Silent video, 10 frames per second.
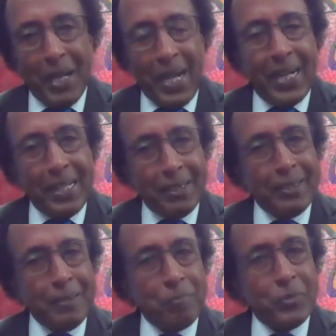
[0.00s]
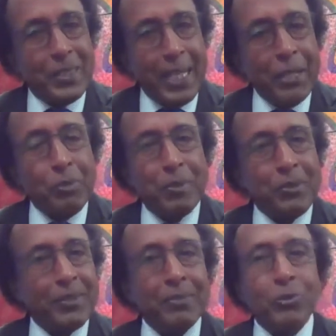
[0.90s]
hard, tangible
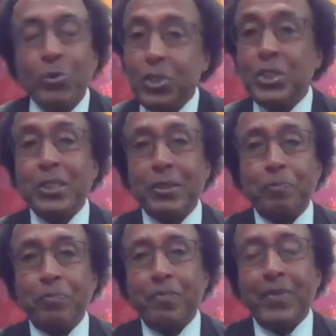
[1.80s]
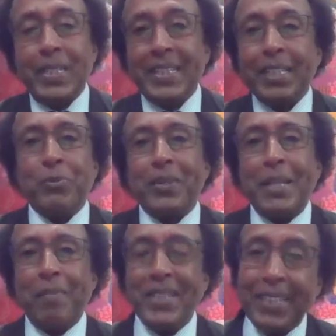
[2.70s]
stuff to digital. And that's what's
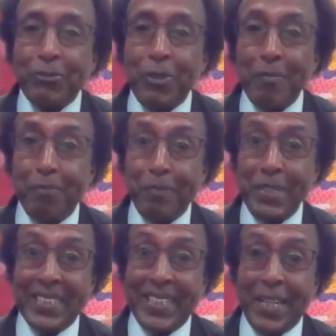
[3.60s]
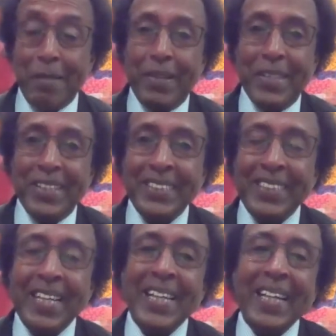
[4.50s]
happening. So I'm a bit excited about this,
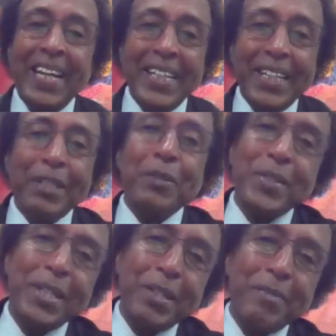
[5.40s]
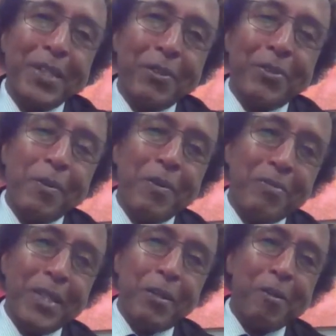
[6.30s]
and I really want to leave there. So
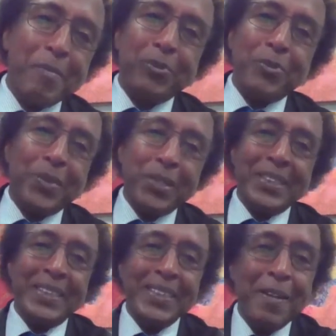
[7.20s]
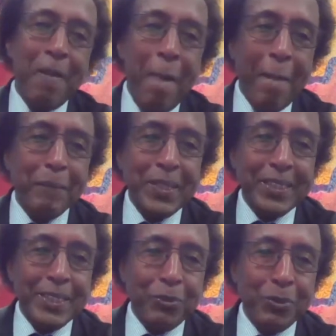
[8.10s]
if there are comments, questions,
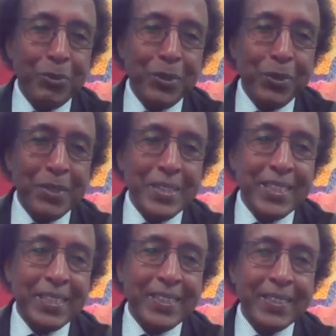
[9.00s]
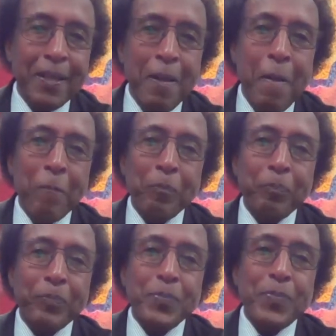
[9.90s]
please let's continue the discussion.
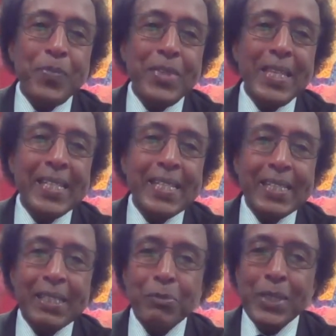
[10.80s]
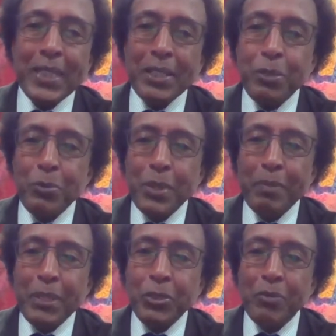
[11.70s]
And what I really want to
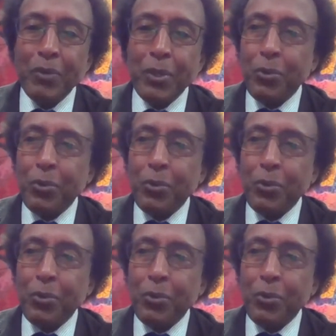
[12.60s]
mention very